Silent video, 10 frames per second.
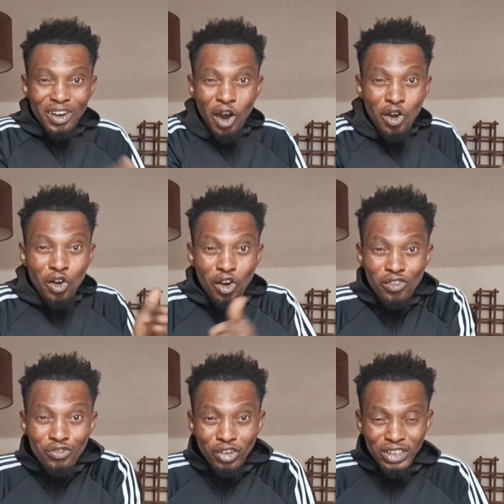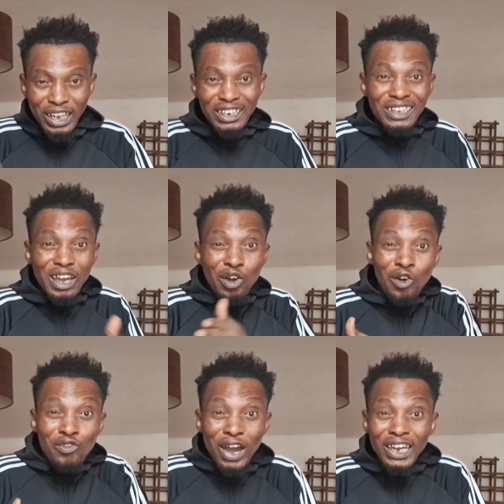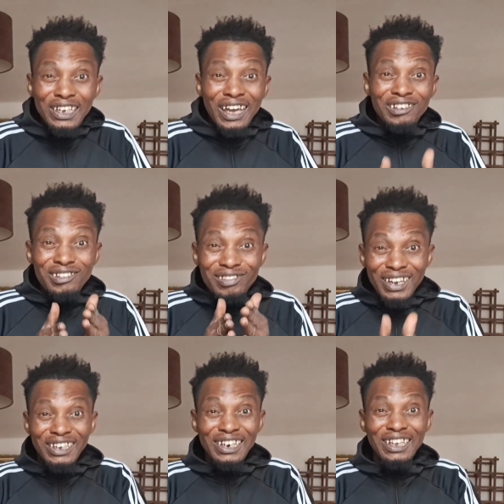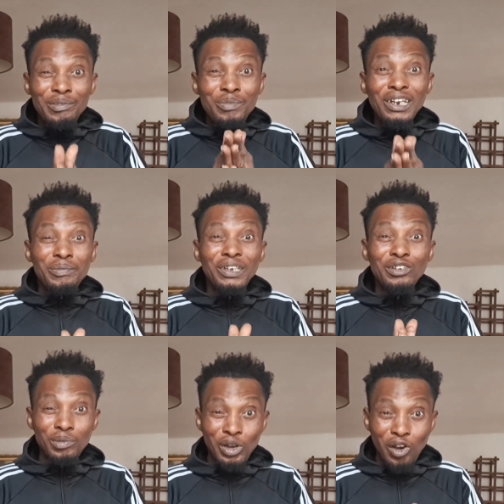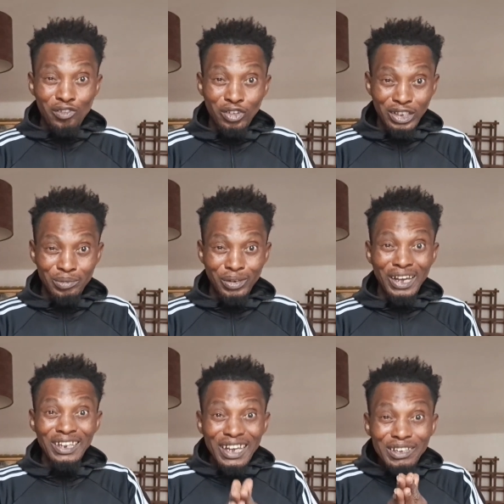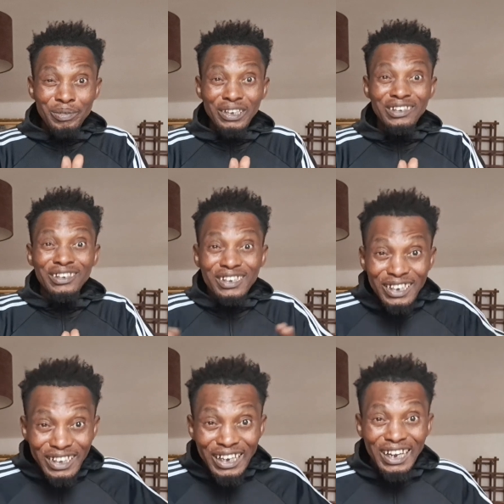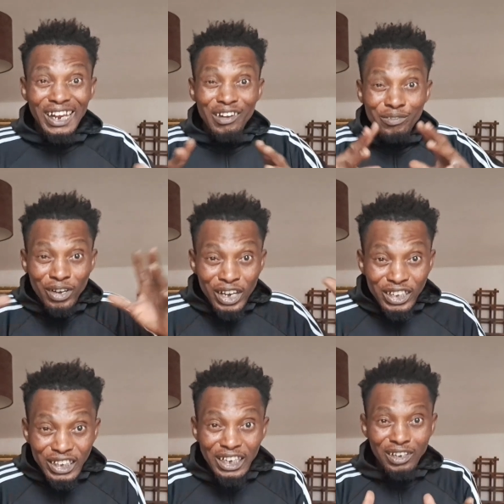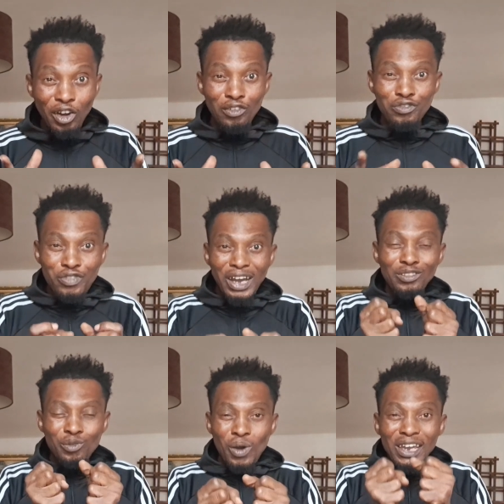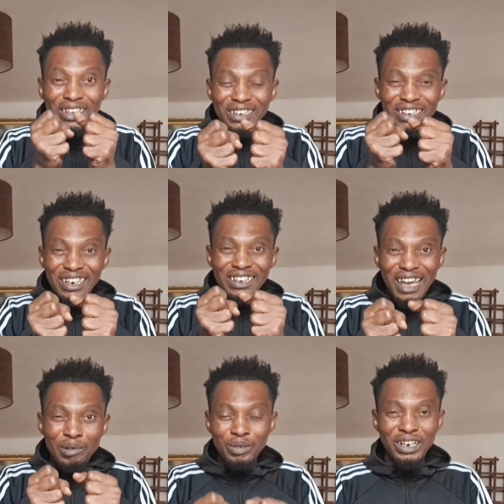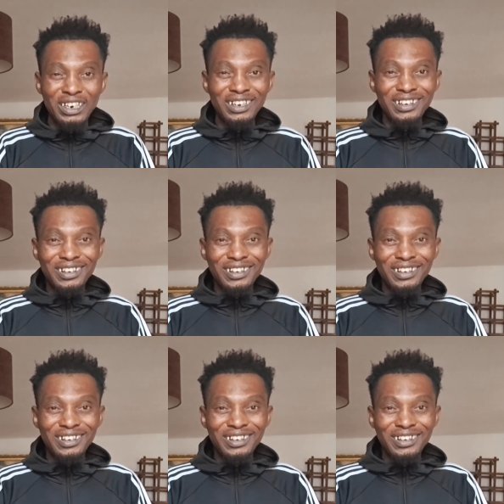uncomfortness, take over it and straighten it and make the person to be comfortable, and let the person see the clear thing of fact why this thing is happening.